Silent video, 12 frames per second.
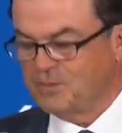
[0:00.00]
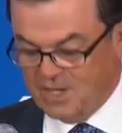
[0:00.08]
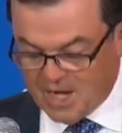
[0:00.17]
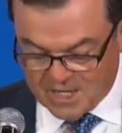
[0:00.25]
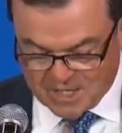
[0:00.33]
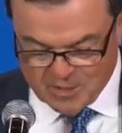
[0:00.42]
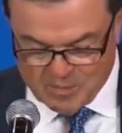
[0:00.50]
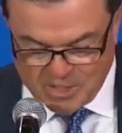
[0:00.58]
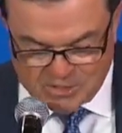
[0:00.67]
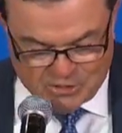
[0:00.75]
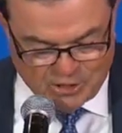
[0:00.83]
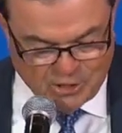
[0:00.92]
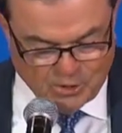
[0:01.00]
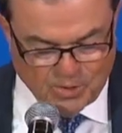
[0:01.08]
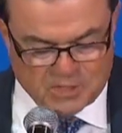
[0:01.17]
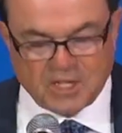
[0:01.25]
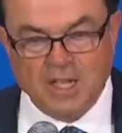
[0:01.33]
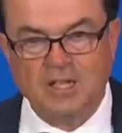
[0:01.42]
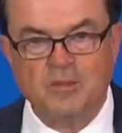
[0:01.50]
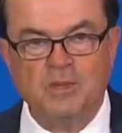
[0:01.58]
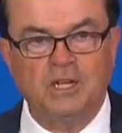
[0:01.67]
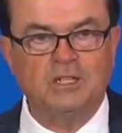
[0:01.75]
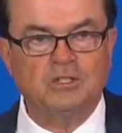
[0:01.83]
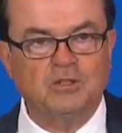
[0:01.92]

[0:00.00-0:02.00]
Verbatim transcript: I commit to you, as I committed to